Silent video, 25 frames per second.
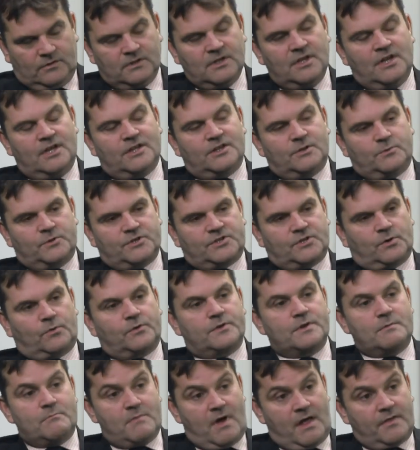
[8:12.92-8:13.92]
yes. that we saw
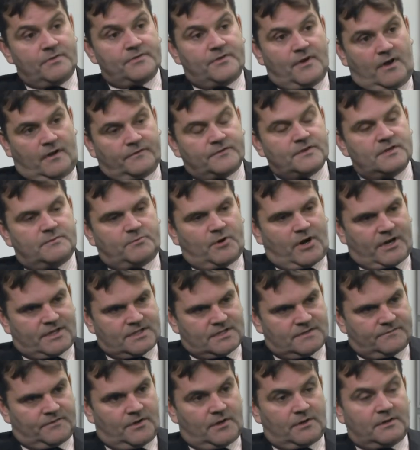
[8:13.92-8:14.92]
in the month after the
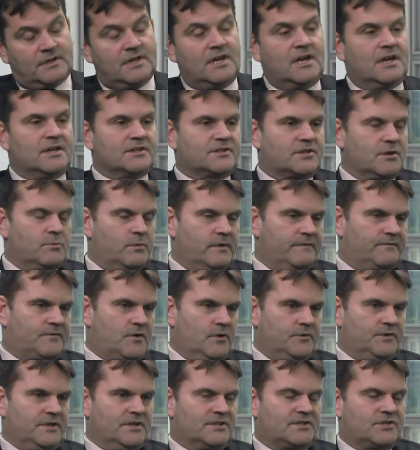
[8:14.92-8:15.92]
Brexit vote. Right. So we've
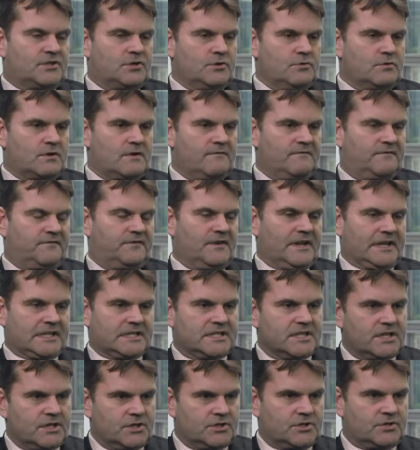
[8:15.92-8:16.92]
got these two
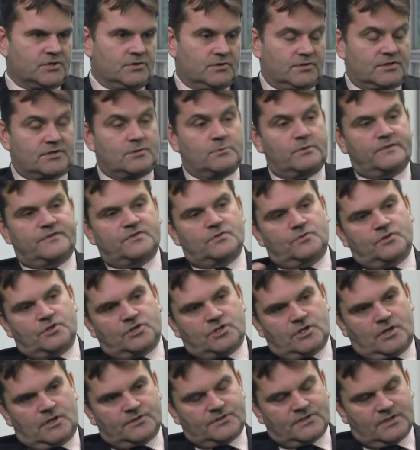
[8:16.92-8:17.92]
conflicting issues. So we saw the
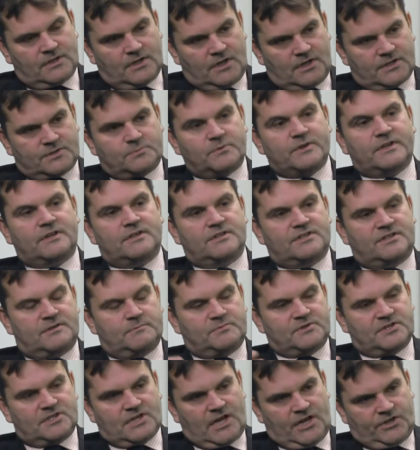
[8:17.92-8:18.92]
Chancellor last week
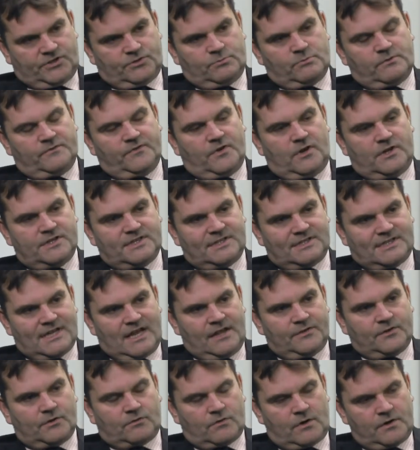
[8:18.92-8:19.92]
substantially revising
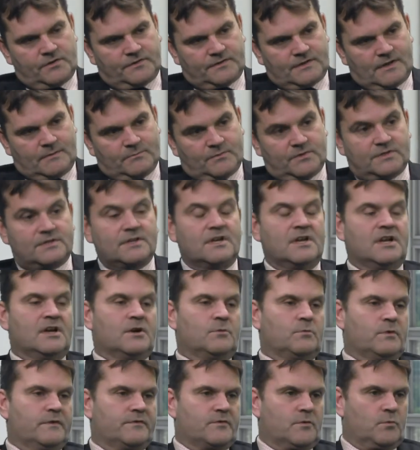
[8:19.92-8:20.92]
down the growth numbers.
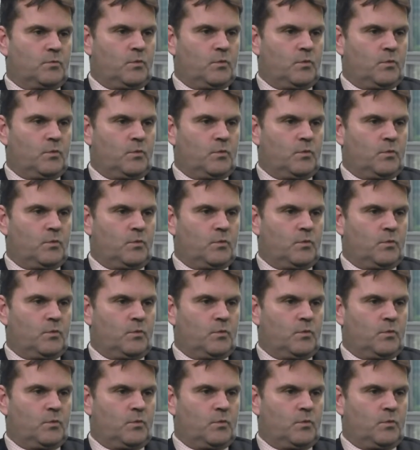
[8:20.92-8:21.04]
We've got